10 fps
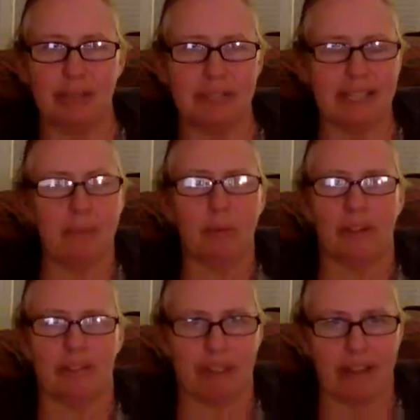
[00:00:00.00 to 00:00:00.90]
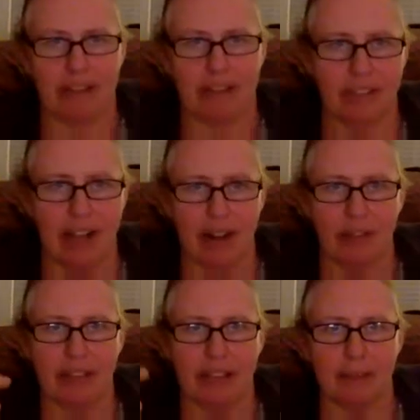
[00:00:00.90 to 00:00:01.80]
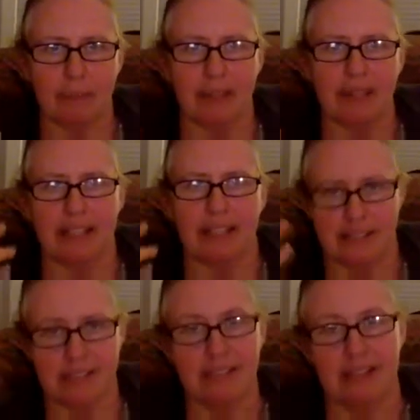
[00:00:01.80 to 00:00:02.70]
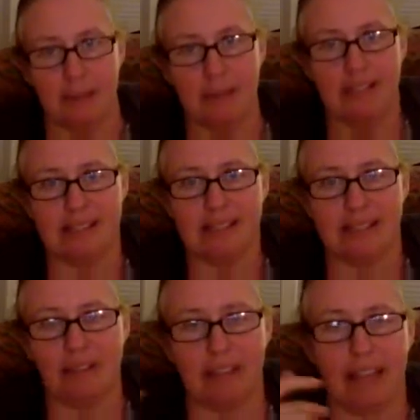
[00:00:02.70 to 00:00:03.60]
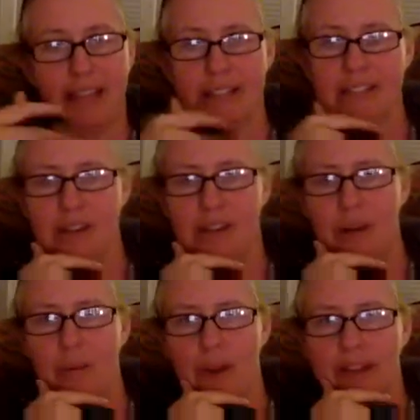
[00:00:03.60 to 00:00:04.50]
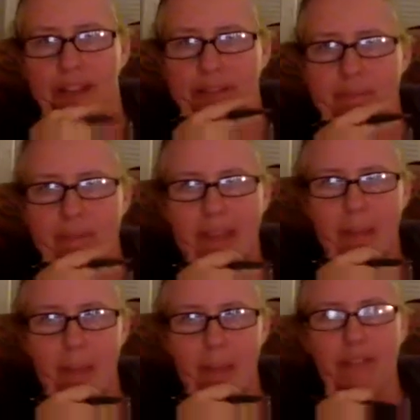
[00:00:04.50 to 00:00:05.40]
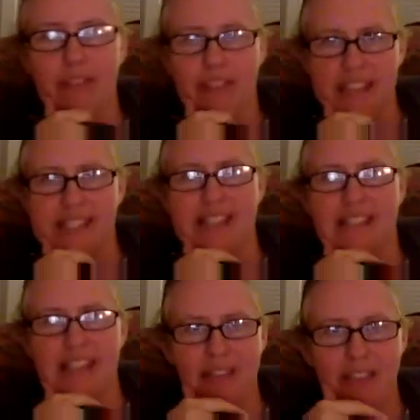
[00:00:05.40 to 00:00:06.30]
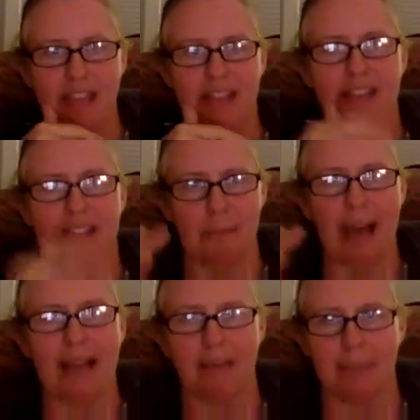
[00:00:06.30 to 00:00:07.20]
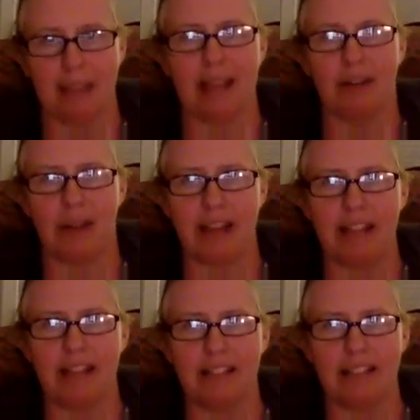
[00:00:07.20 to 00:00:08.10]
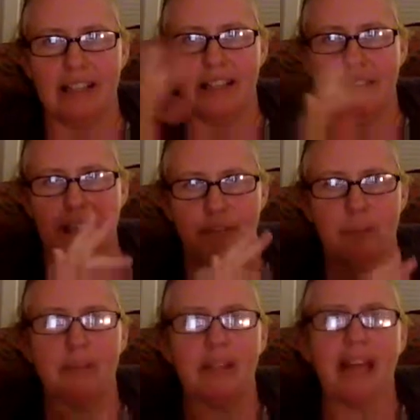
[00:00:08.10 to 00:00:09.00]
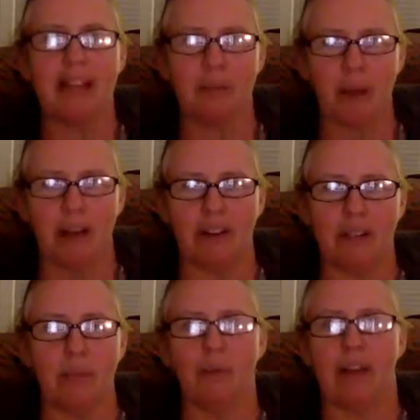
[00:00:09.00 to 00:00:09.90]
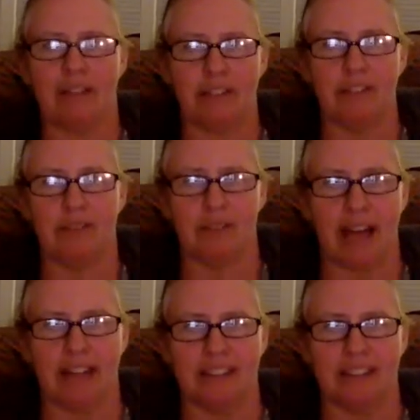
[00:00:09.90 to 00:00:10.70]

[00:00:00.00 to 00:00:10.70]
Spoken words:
It's not more than 500, I don't think, but it's significant. So you don't want to pay for thesis and then come back and pay that credit. Yep. If you plan it well, you won't have to do that.